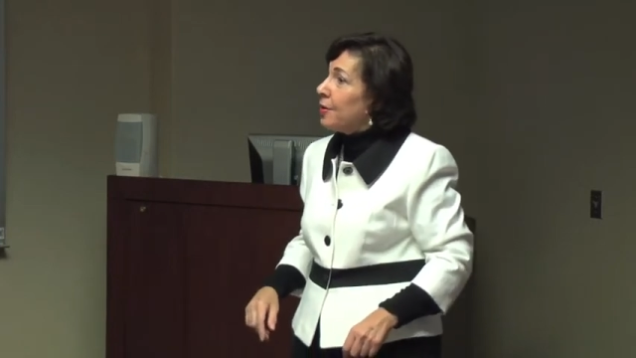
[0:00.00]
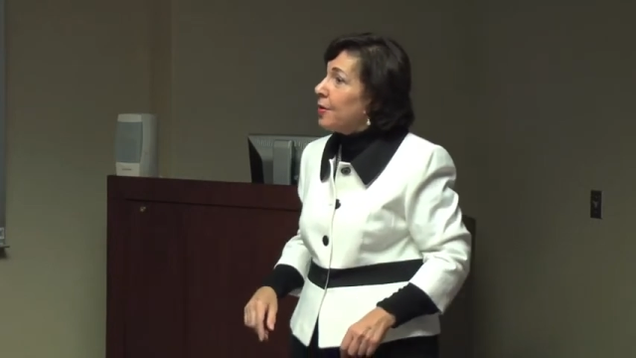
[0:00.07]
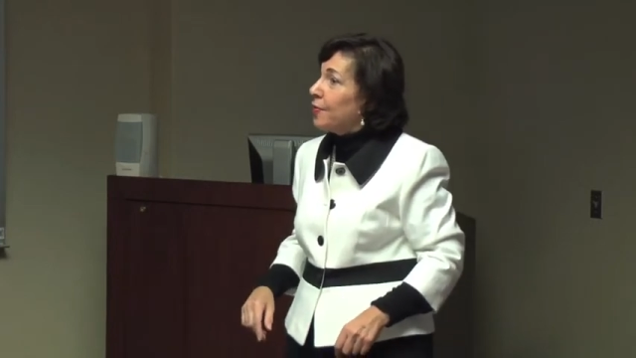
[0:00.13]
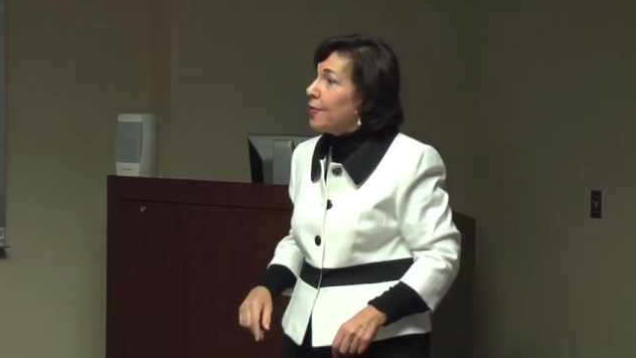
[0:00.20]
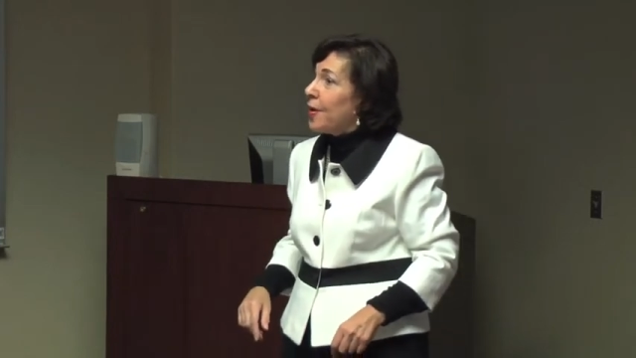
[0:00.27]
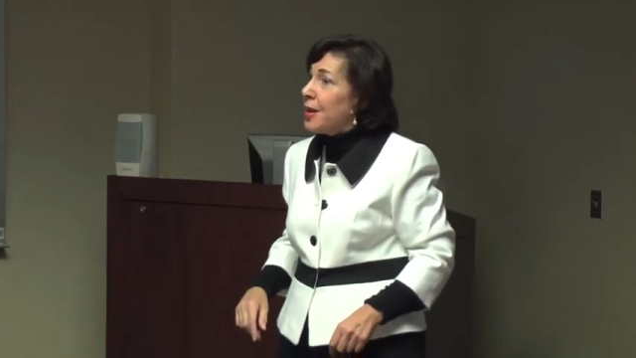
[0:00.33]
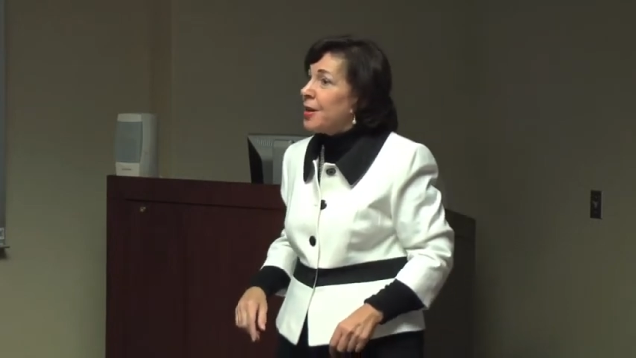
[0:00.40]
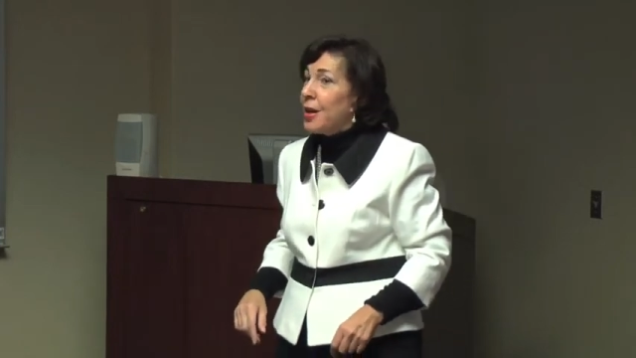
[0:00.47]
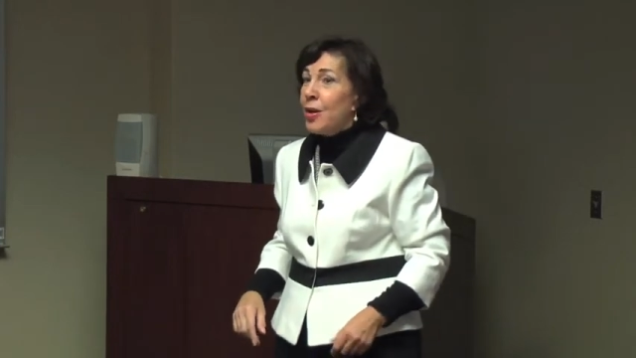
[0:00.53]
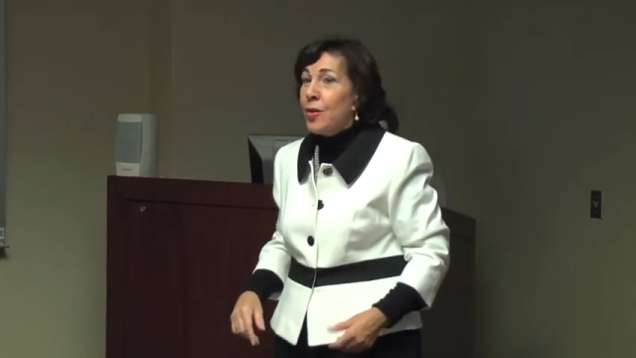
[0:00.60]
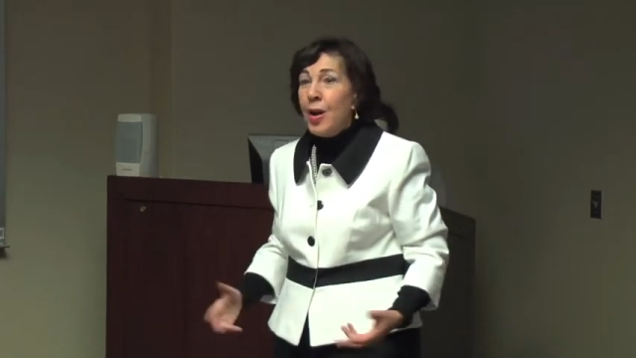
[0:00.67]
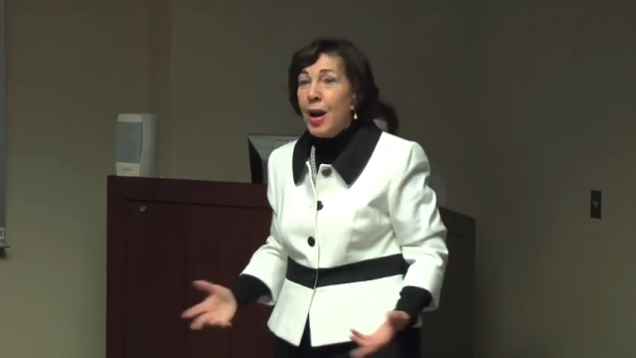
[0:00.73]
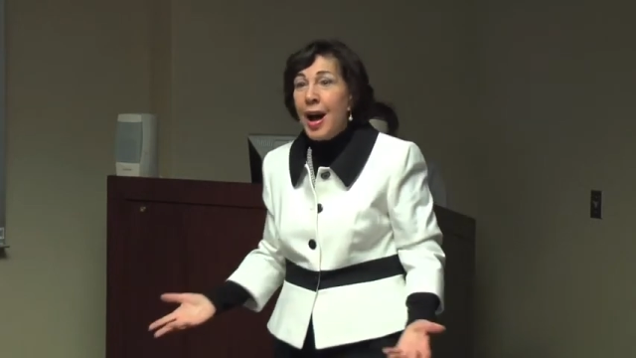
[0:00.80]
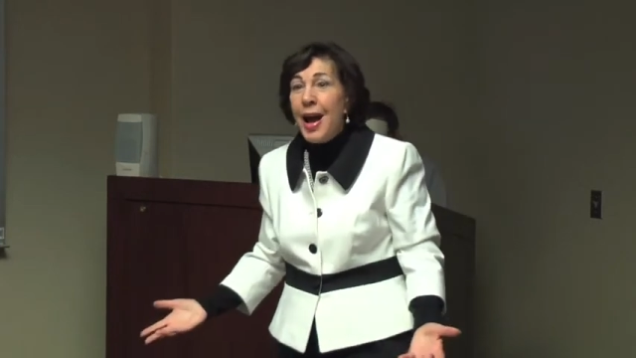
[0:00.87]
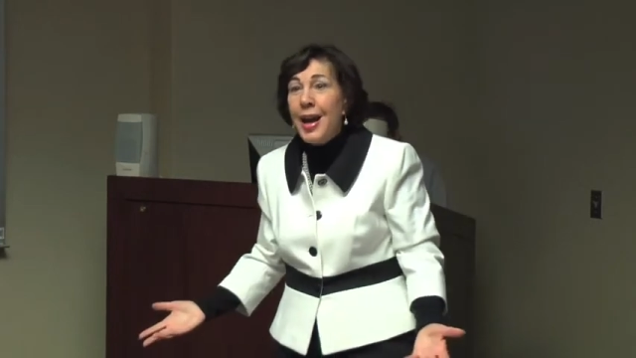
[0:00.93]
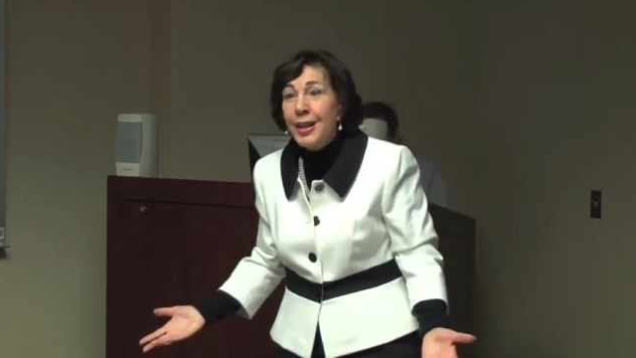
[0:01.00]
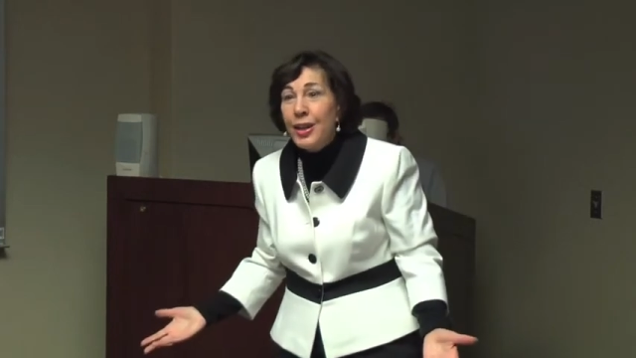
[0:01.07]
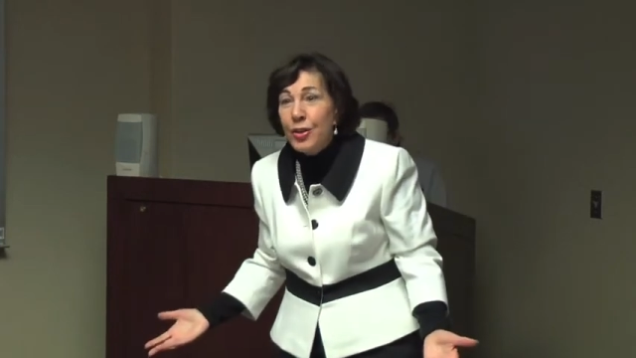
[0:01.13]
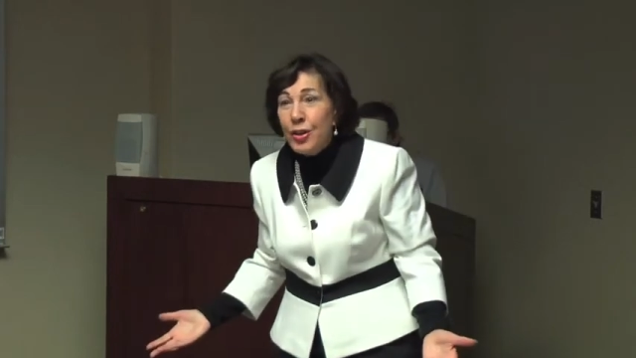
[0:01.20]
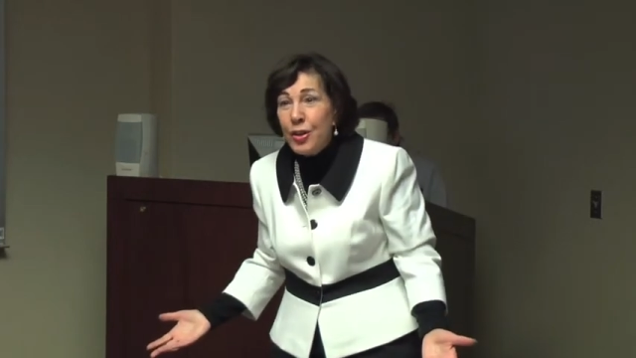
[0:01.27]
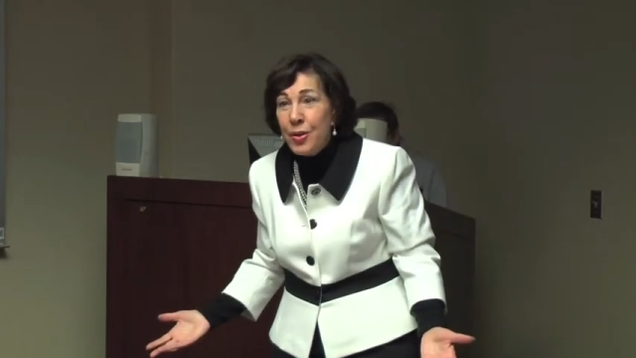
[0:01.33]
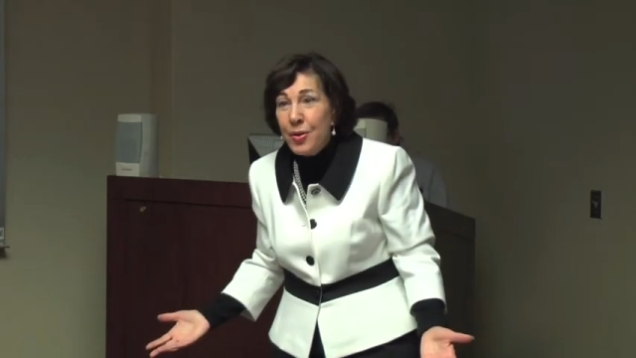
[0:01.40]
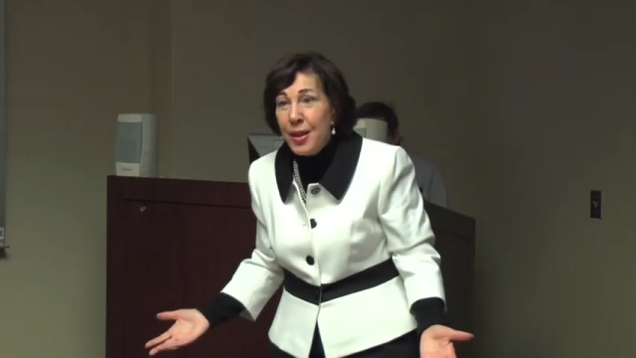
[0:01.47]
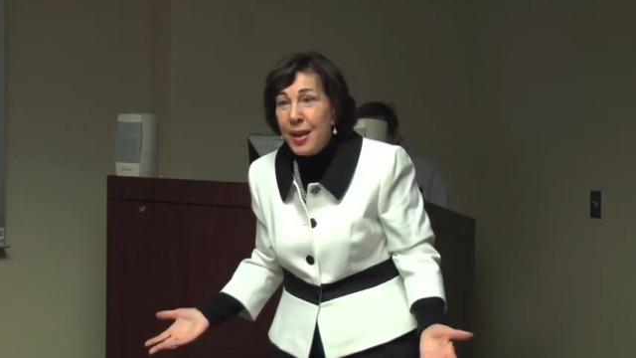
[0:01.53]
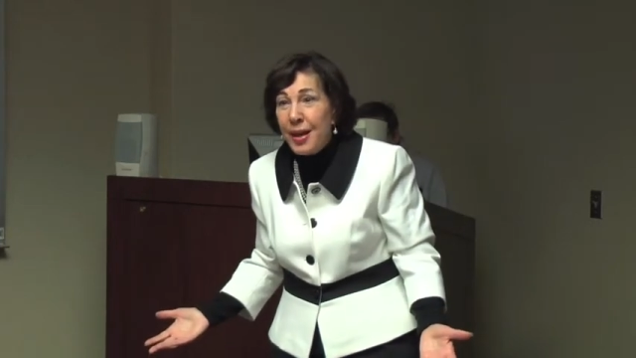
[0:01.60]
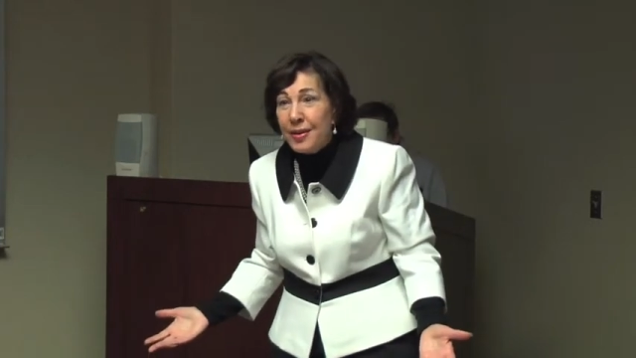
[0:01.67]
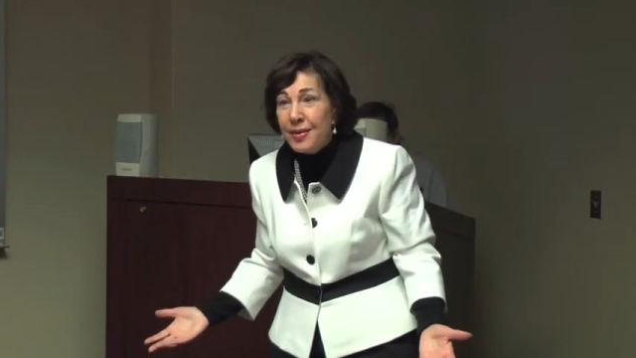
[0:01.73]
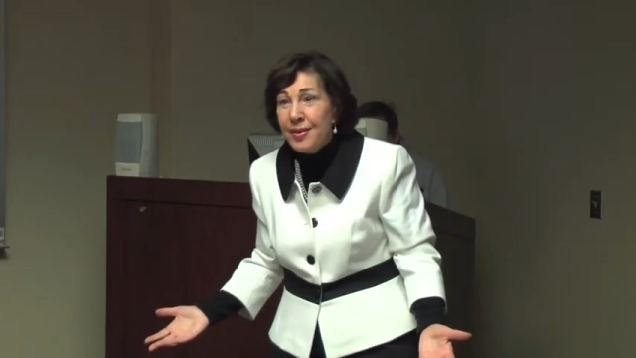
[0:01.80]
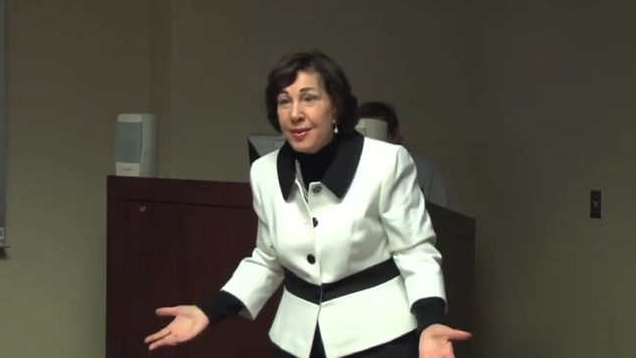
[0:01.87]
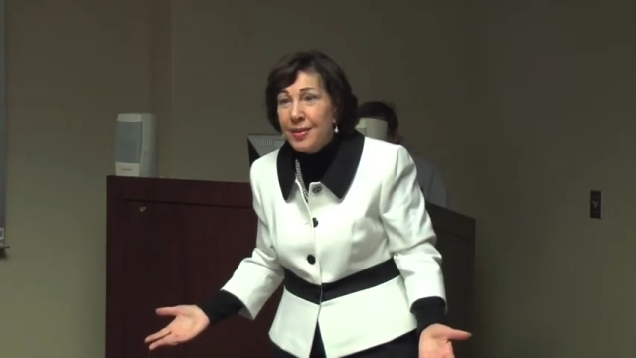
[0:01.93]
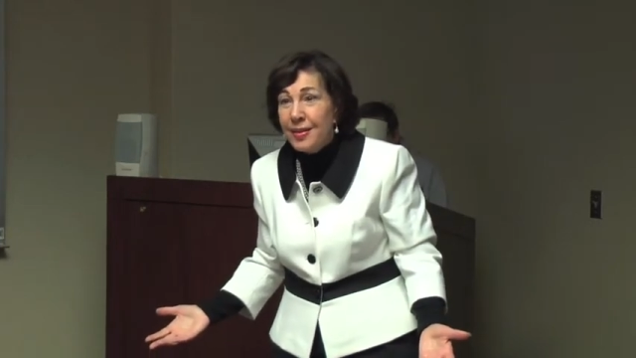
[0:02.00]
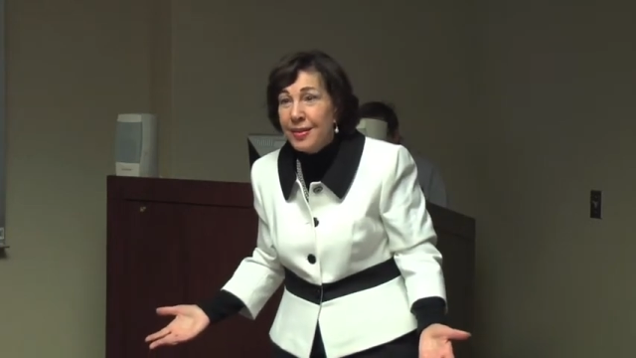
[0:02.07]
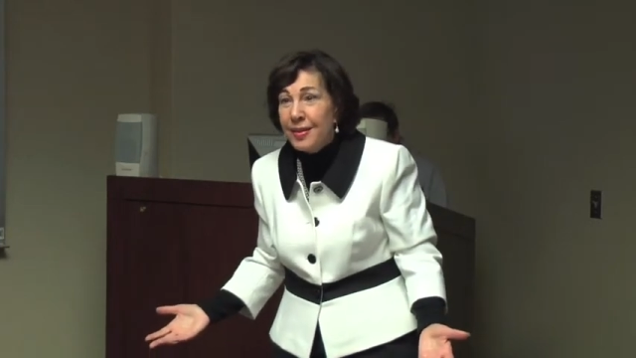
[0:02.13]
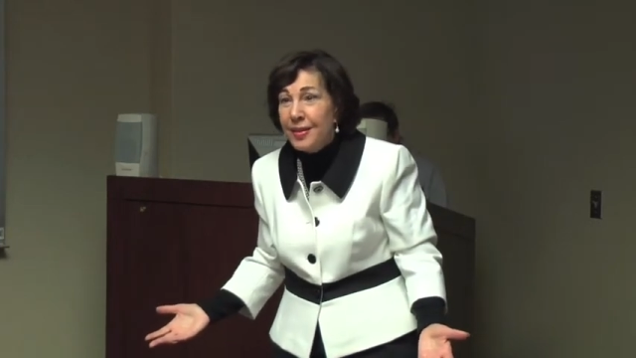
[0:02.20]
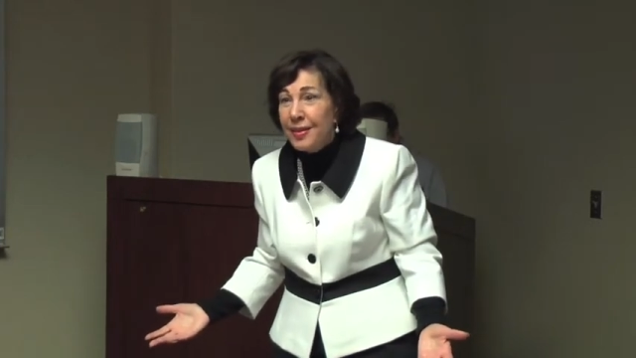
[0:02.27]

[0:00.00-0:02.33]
DeFranco? I can do this.